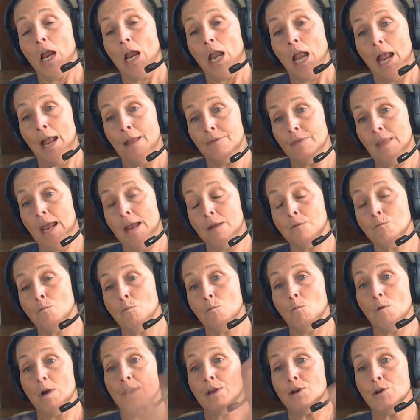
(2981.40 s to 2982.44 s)
And
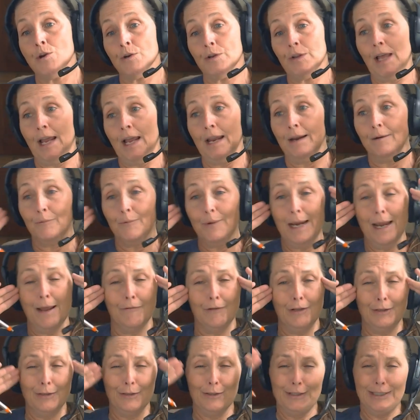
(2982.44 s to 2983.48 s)
then when you're like, we
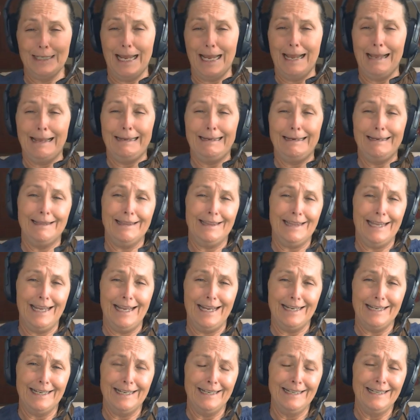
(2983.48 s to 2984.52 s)
haven't learned
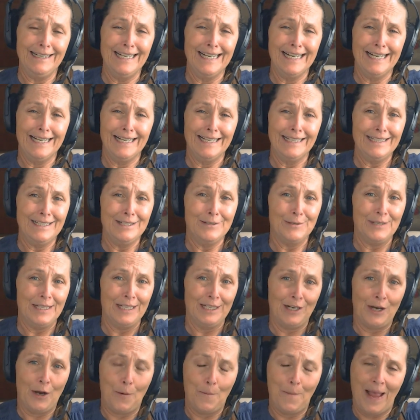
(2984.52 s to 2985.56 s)
anything, you
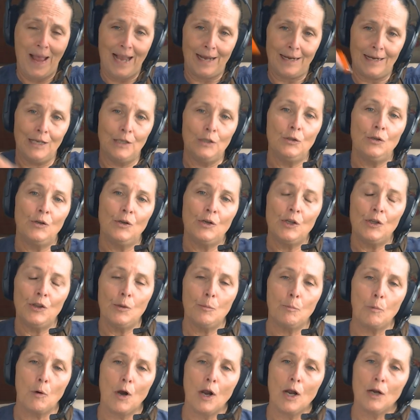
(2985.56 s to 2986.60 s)
can go back and look at the
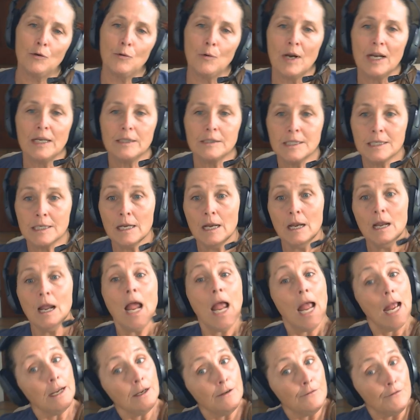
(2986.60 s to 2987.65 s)
progress.
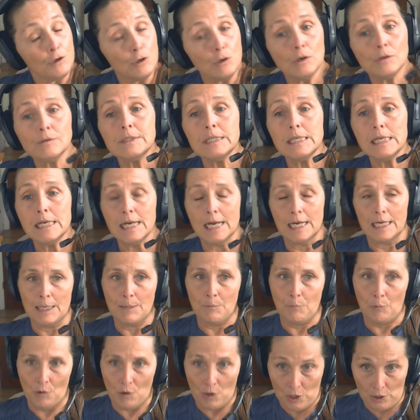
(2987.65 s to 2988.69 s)
And if you don't see any
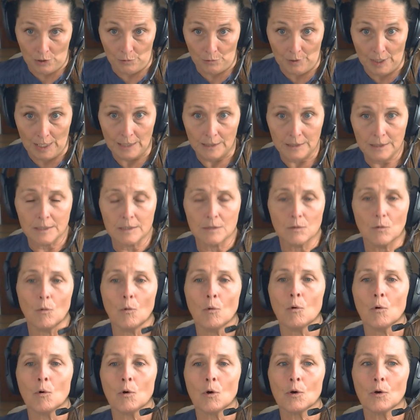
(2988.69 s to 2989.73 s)
progress,
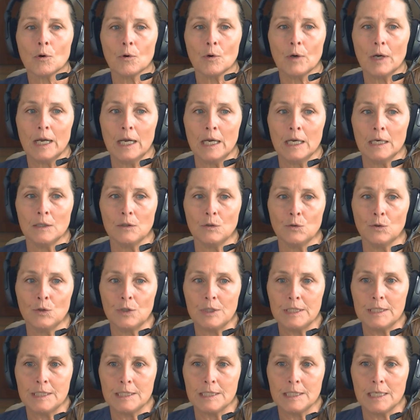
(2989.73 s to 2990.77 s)
or it
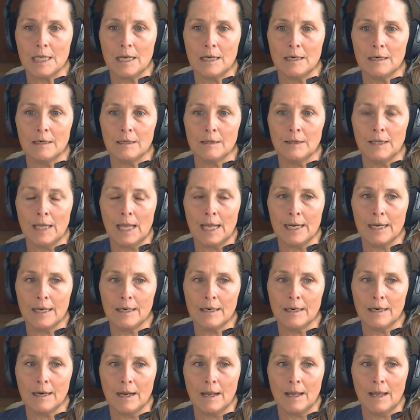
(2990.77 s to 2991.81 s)
looks
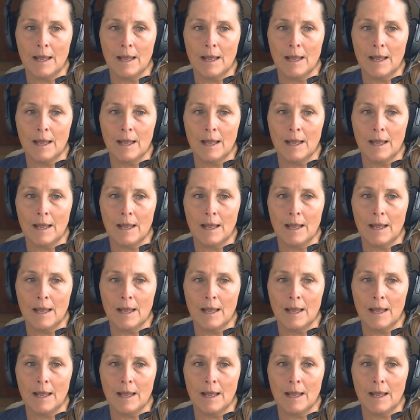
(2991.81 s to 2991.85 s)
like